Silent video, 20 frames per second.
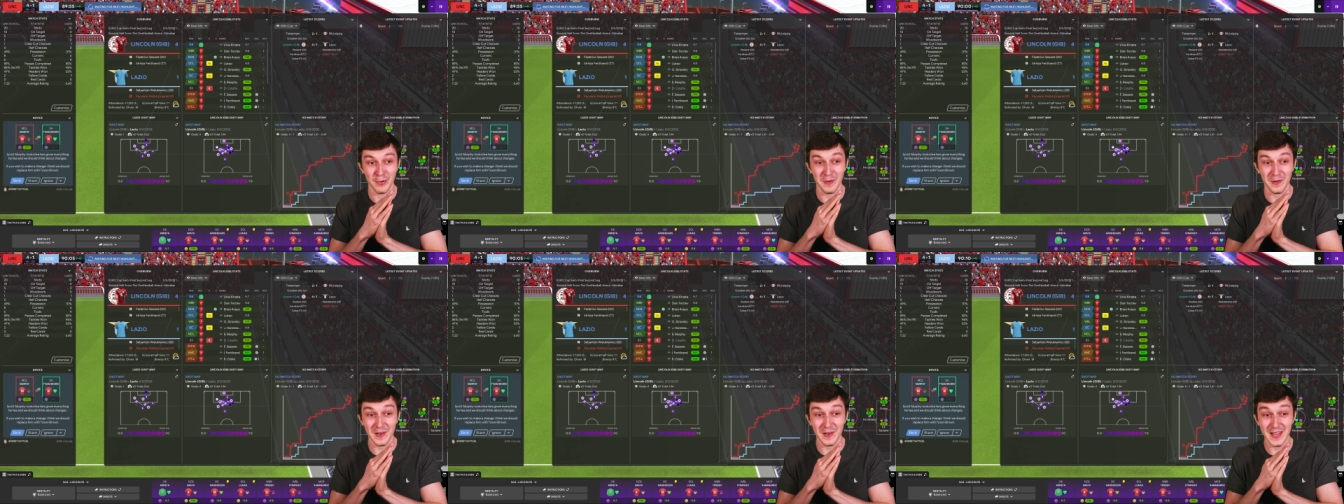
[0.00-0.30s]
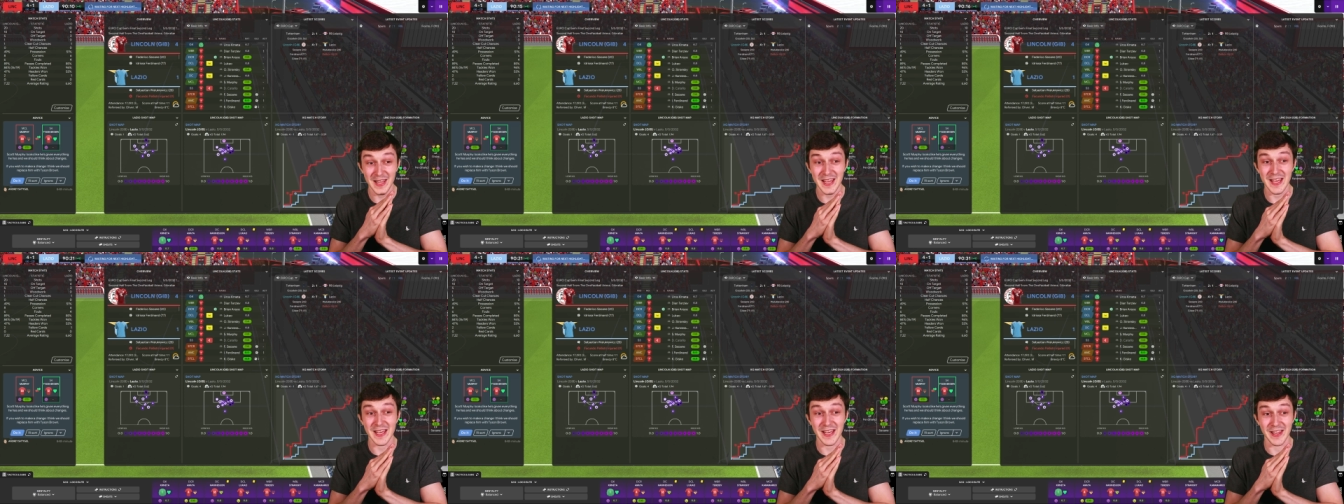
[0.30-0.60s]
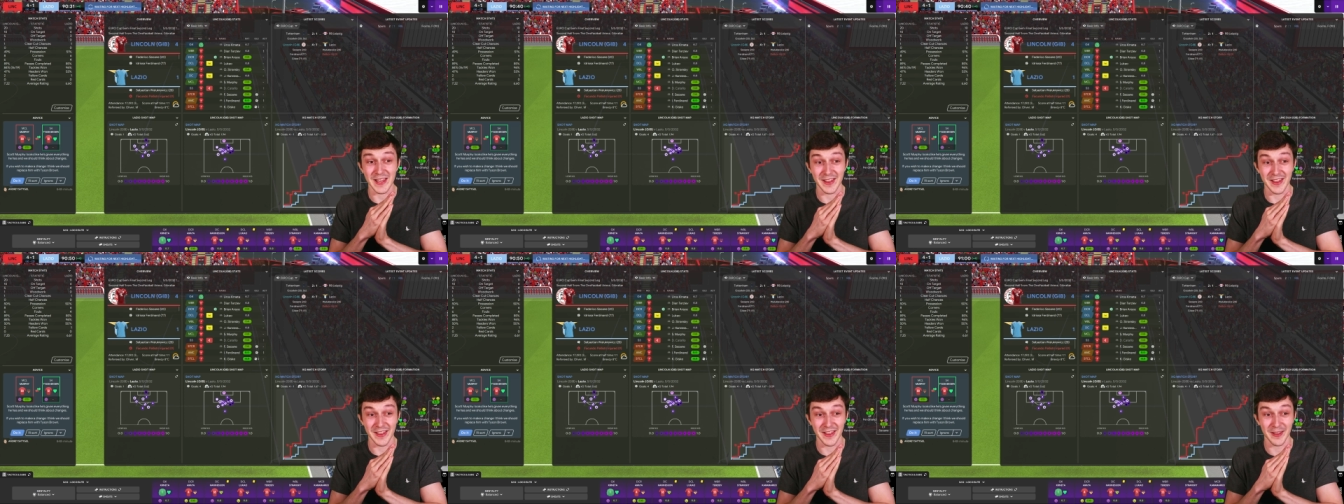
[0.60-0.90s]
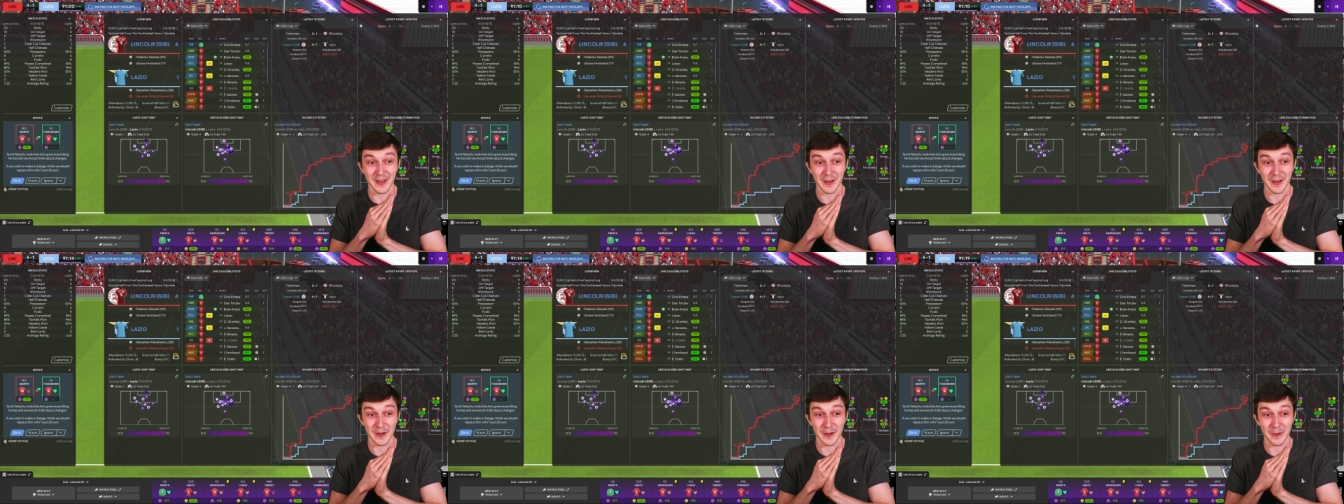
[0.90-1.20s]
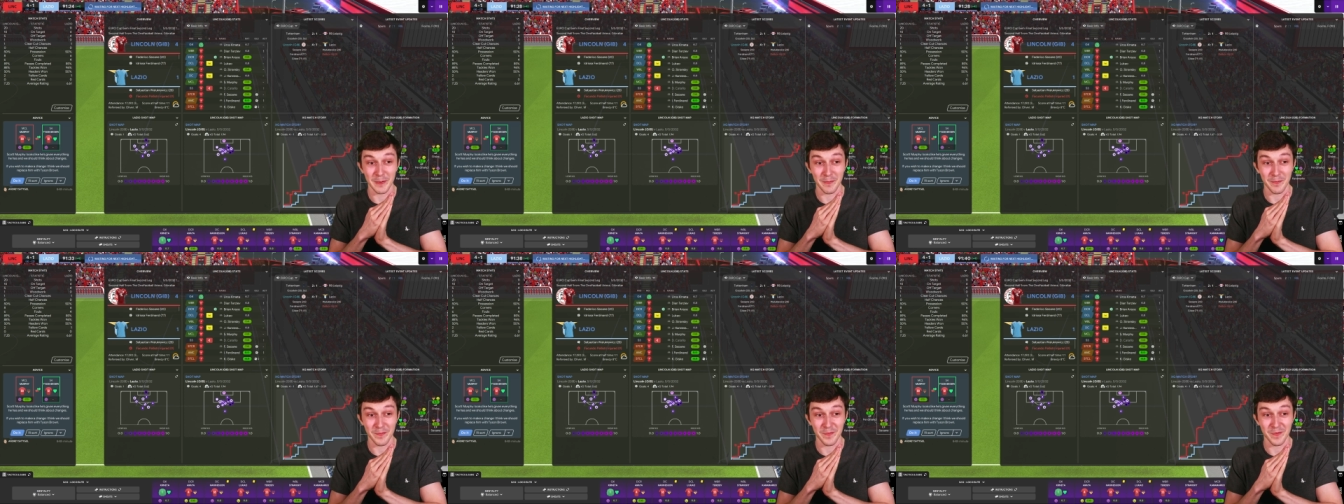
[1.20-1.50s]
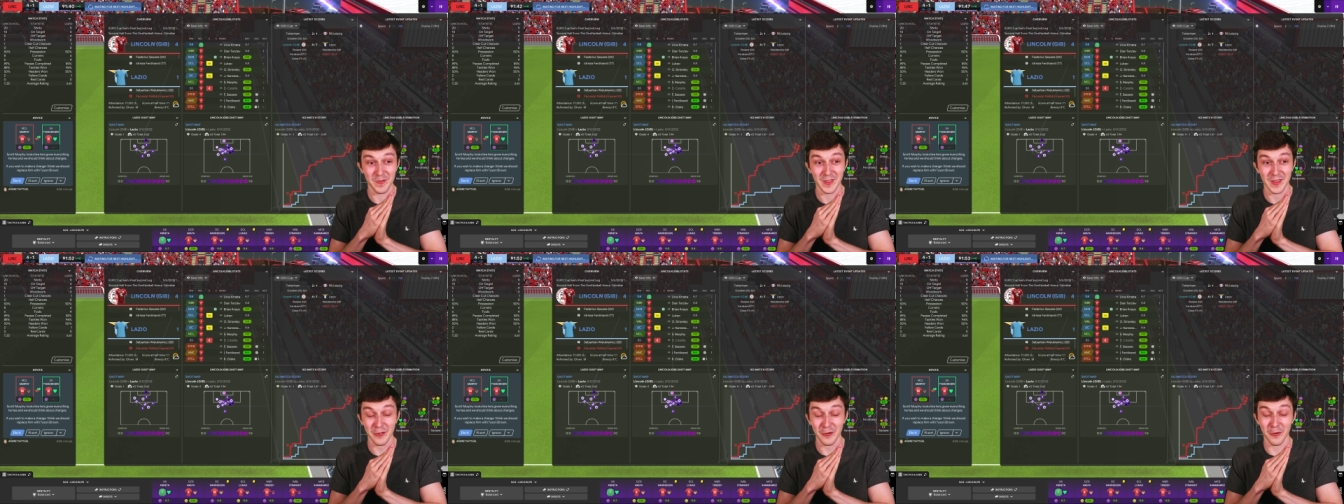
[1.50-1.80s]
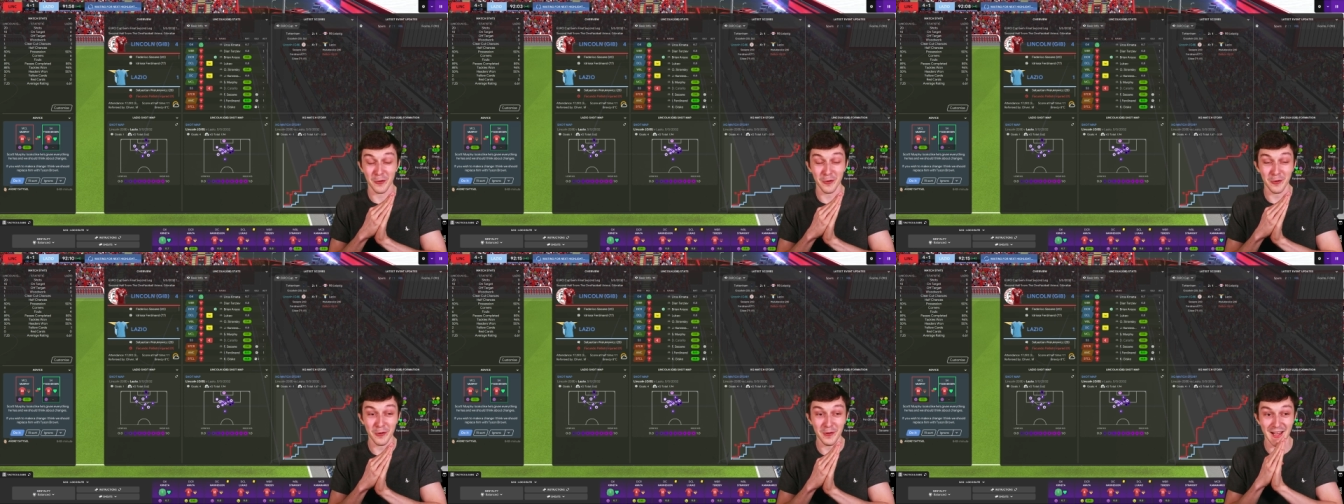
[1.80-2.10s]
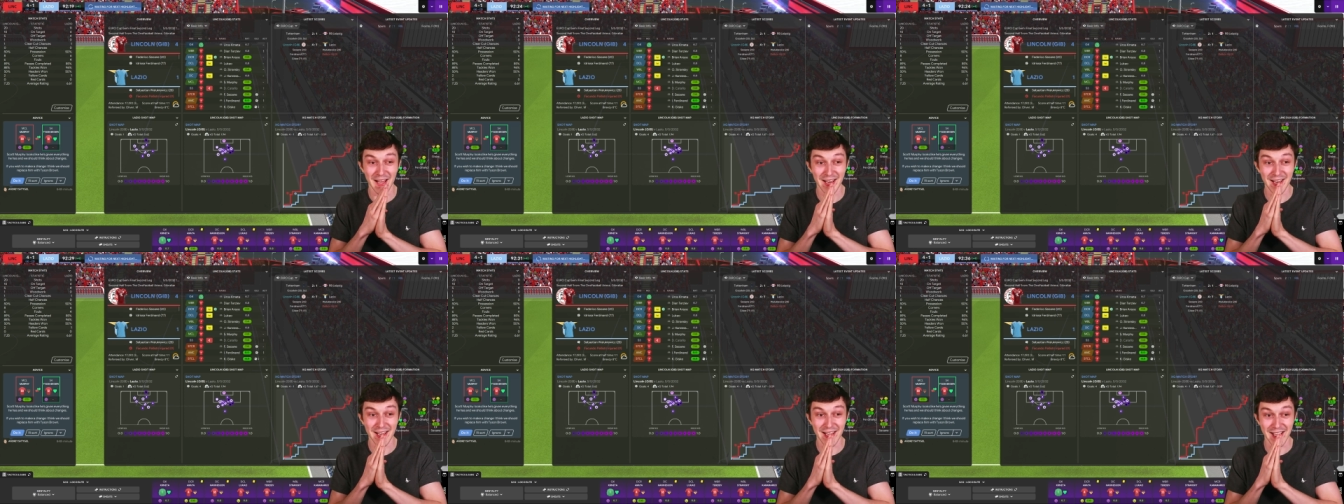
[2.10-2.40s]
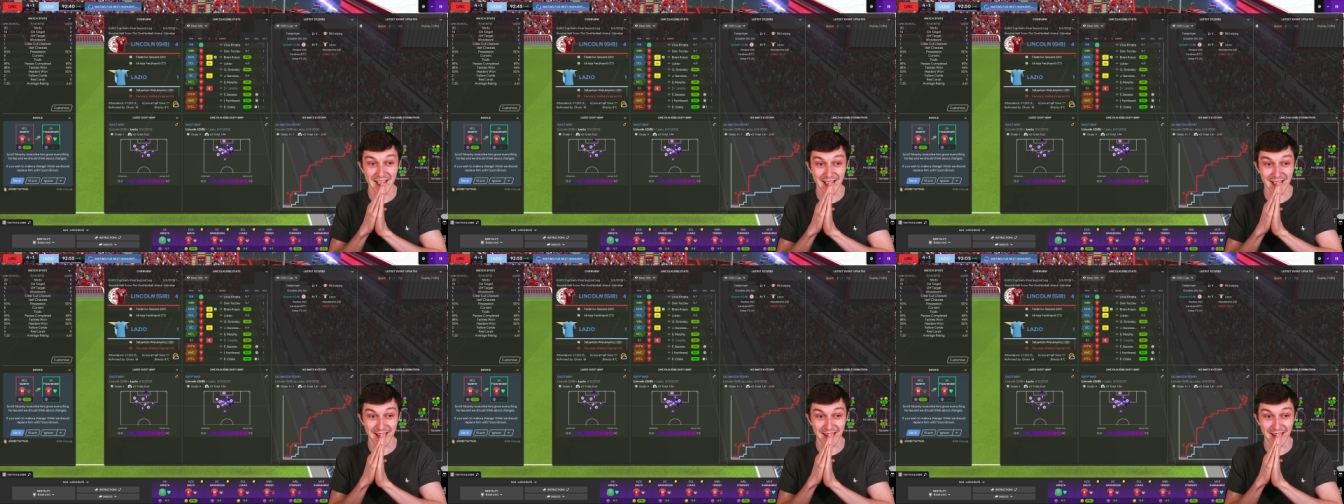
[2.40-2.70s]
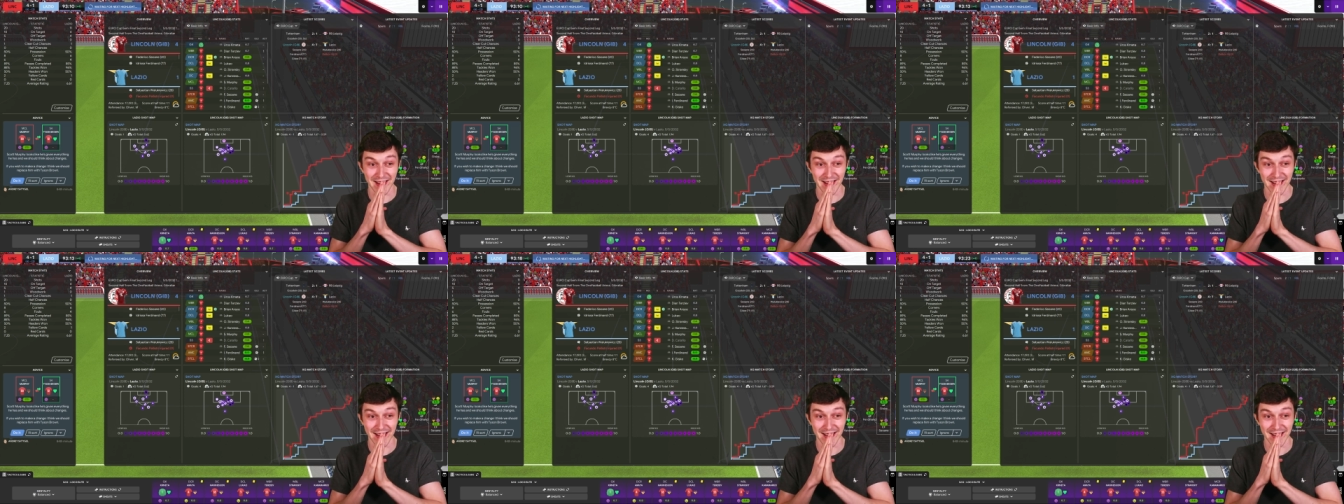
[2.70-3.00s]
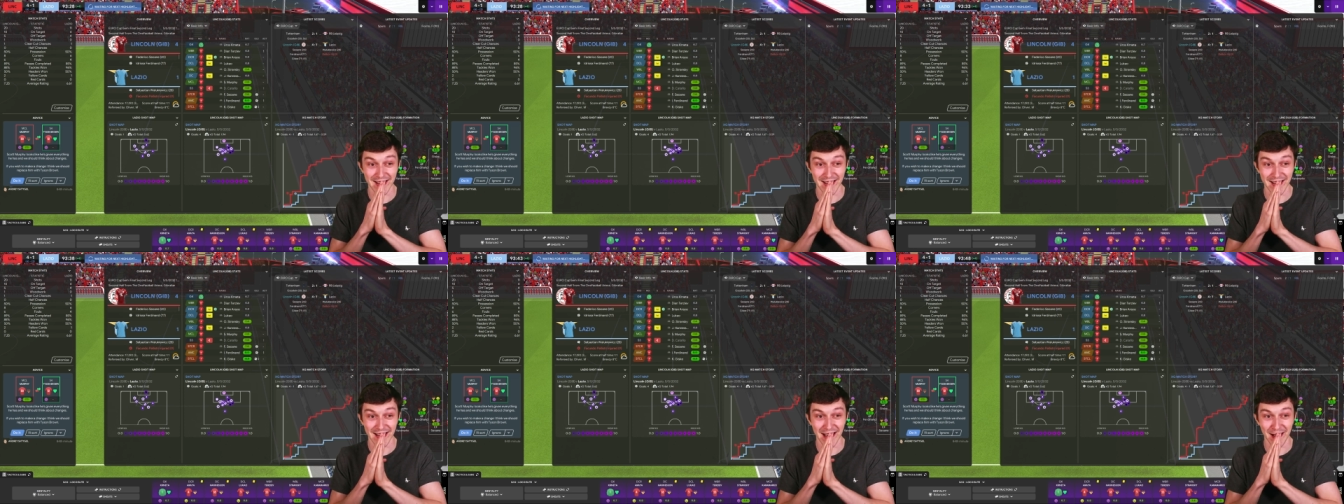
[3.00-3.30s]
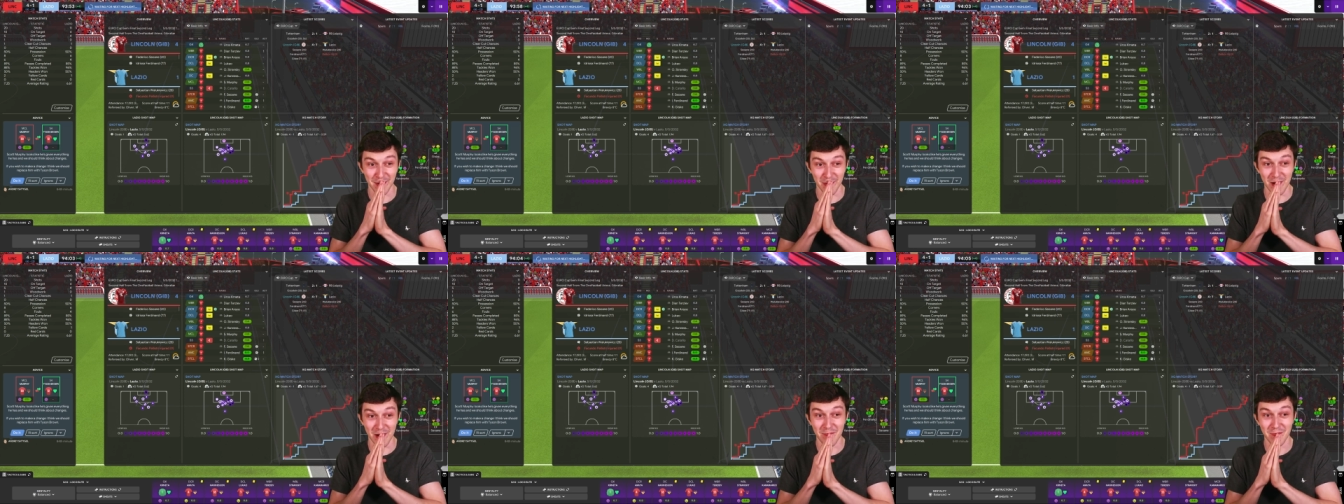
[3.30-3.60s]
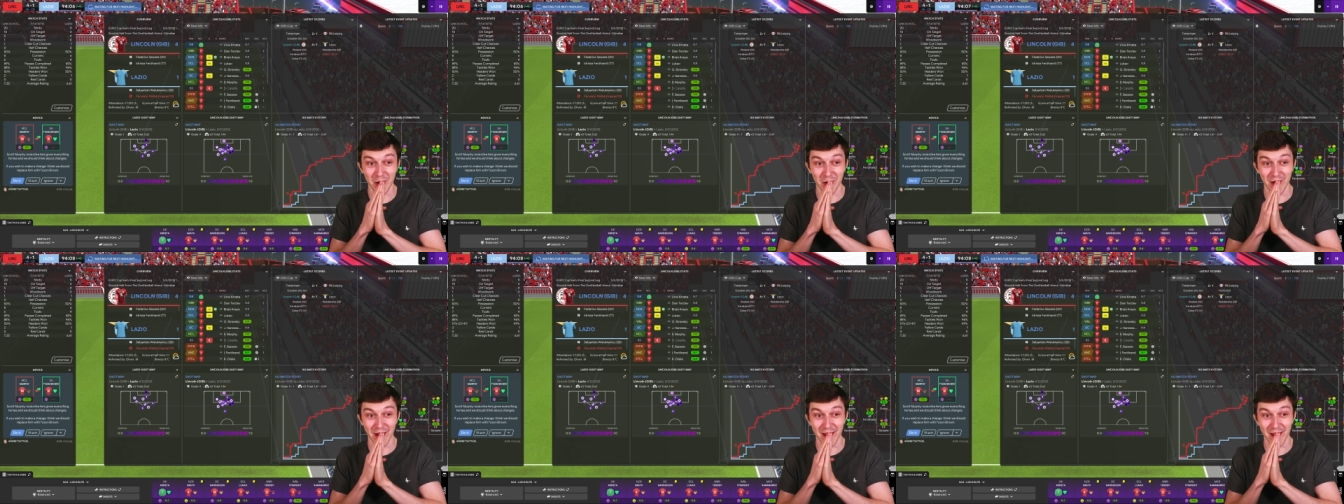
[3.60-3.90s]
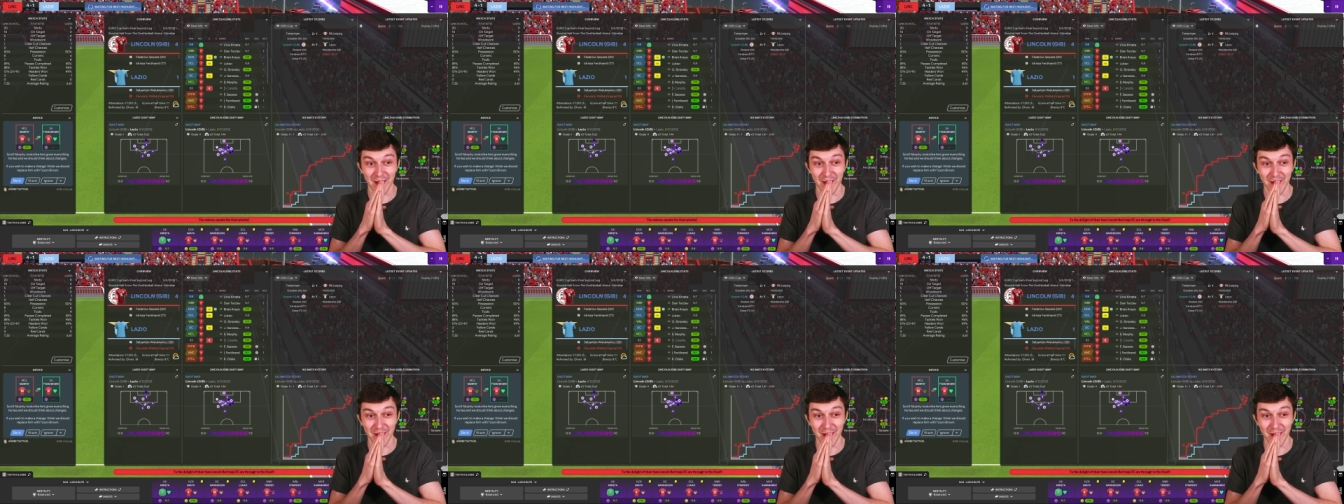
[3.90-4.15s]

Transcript: Please. It's all I need. We've done it.